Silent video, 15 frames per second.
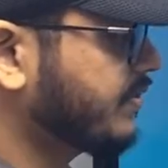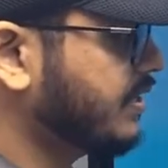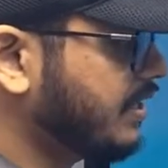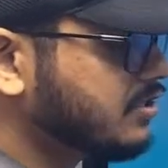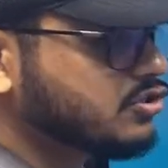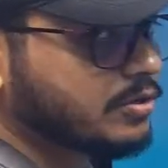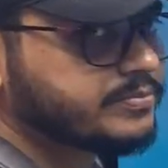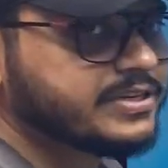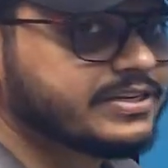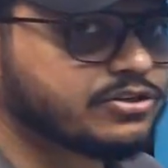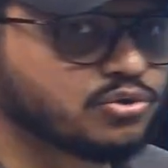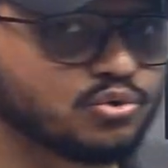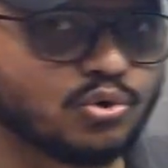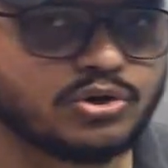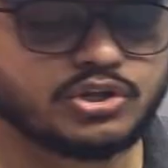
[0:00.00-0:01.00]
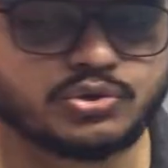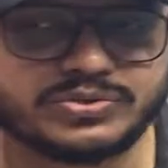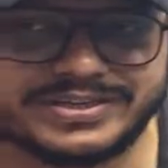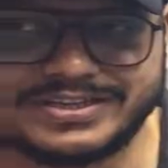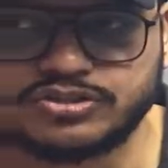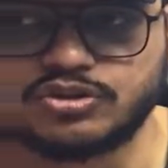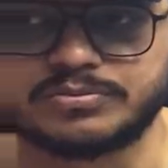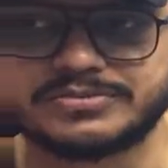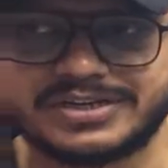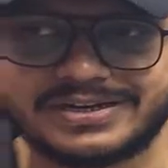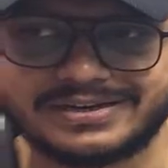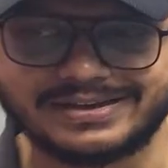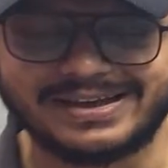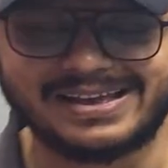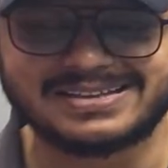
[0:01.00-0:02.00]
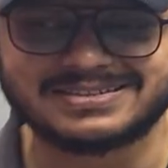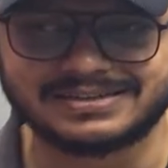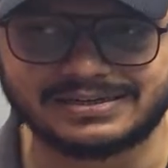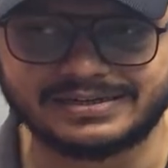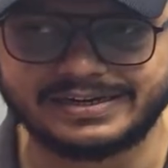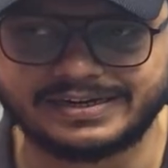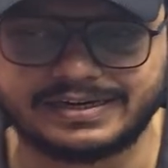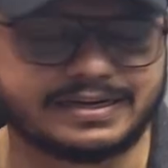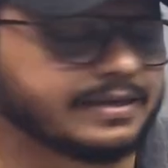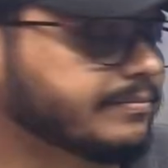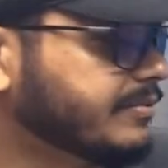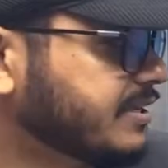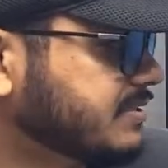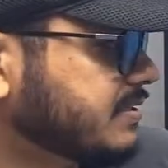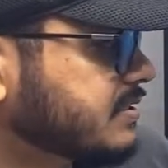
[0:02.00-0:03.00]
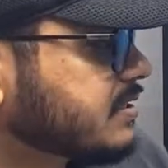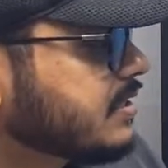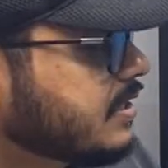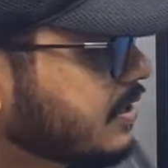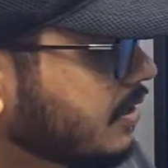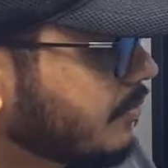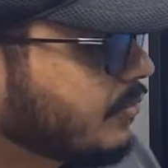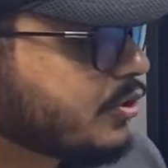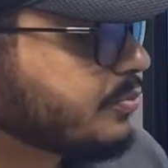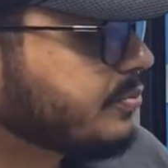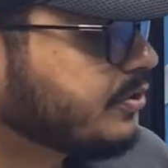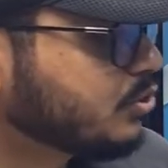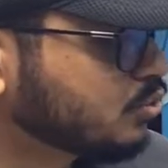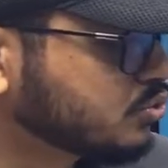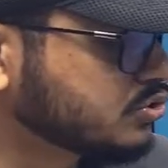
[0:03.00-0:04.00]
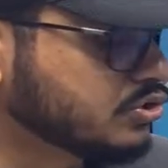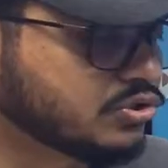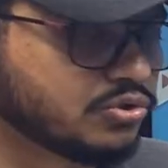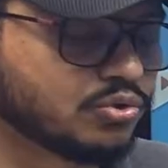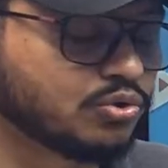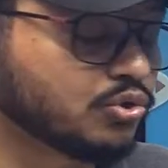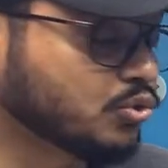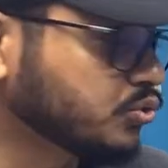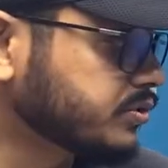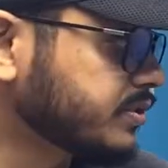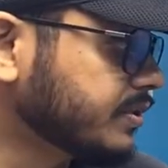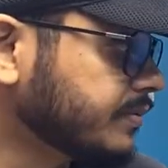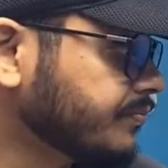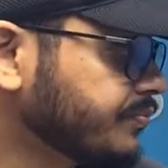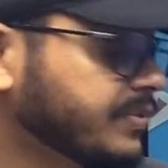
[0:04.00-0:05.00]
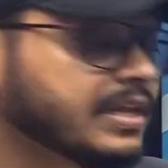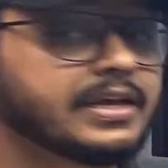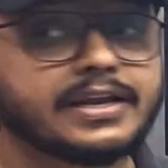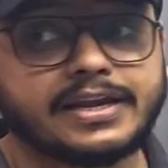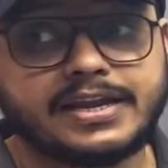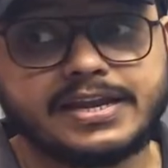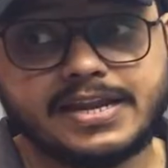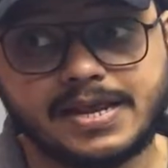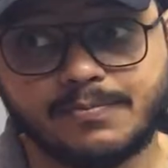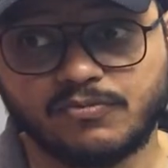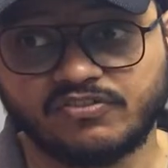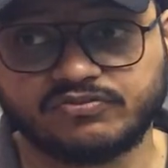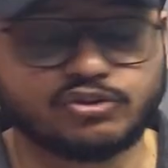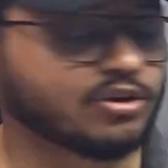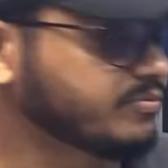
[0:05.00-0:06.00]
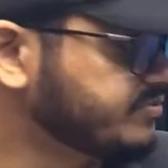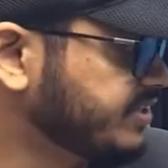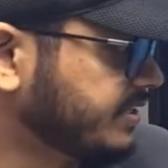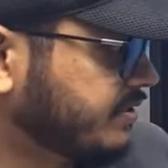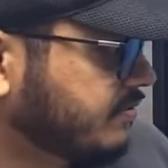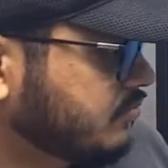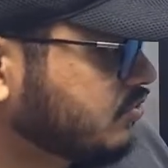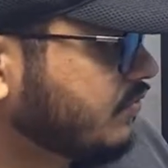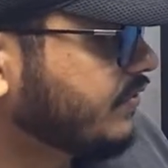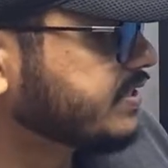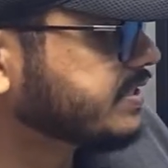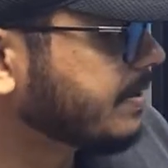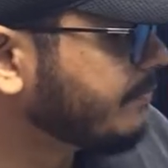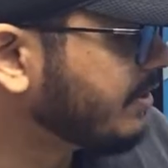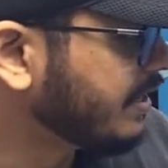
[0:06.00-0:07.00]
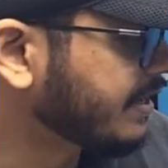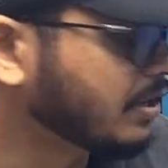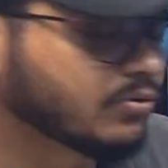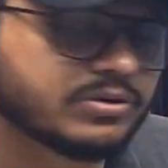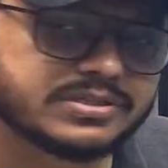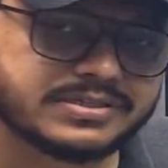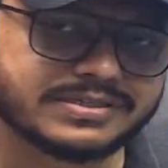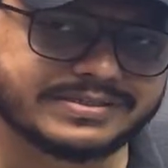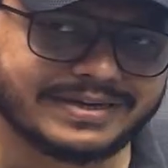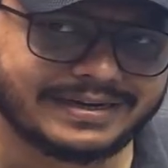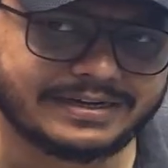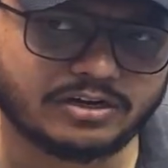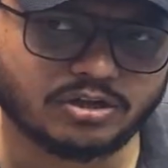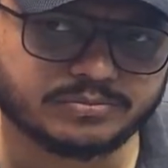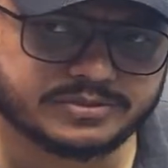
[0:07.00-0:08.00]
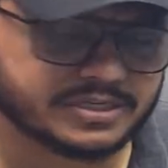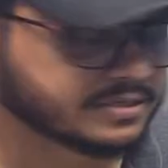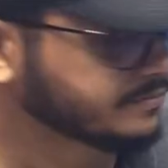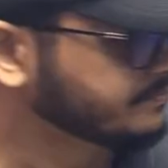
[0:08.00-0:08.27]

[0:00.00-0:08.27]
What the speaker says: SObject, you don't use SObject as a data type as such. You use the name of the object. So for example, account is a standard object.